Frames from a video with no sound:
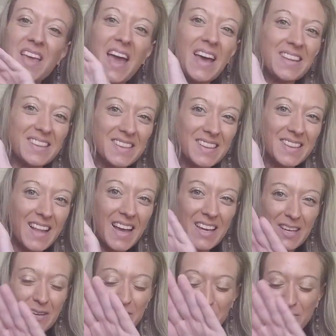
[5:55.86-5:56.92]
and
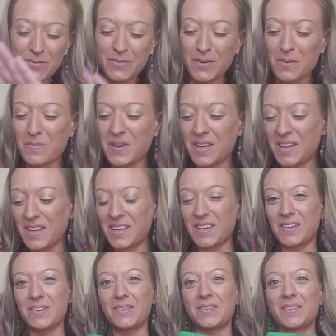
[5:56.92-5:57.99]
light from me to
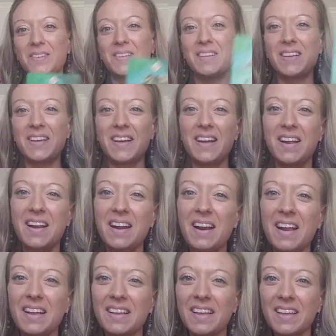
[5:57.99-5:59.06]
you.
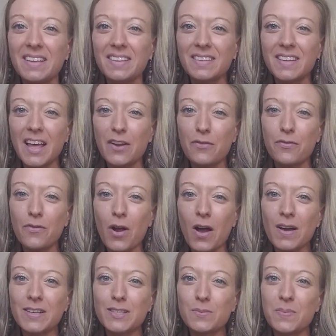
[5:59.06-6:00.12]
Let
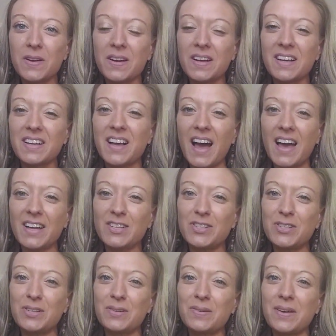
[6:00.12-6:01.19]
Frog Spirit guide
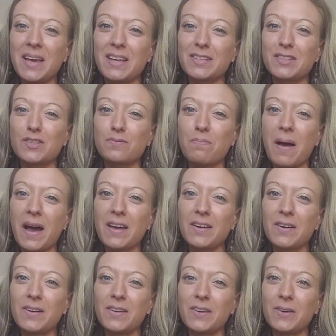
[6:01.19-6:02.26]
you,
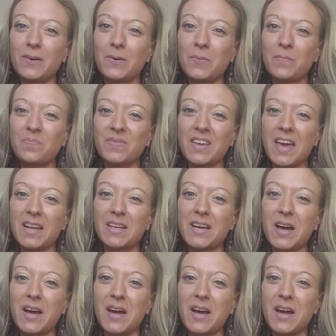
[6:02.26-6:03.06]
inspire you, and